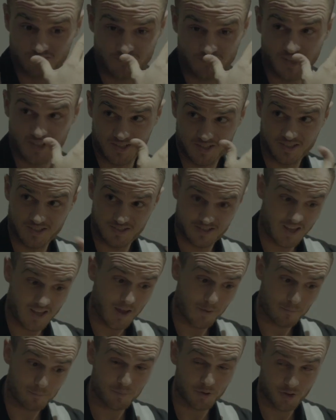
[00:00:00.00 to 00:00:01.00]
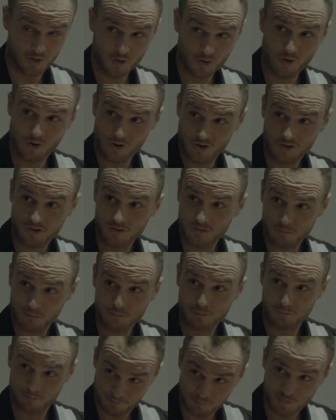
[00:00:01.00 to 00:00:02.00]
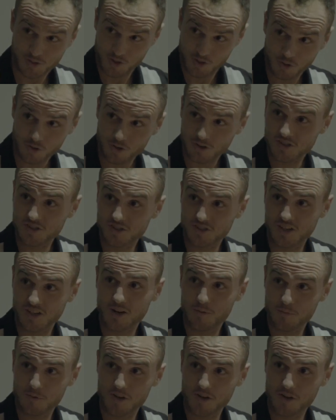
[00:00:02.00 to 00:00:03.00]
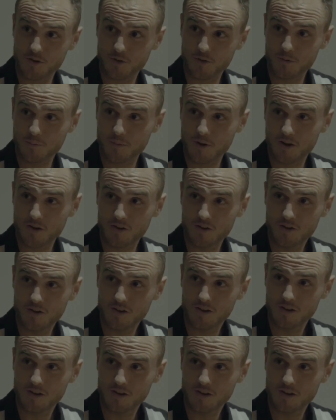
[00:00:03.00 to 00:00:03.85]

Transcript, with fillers: This is that pure, pure shit I've been hearing about?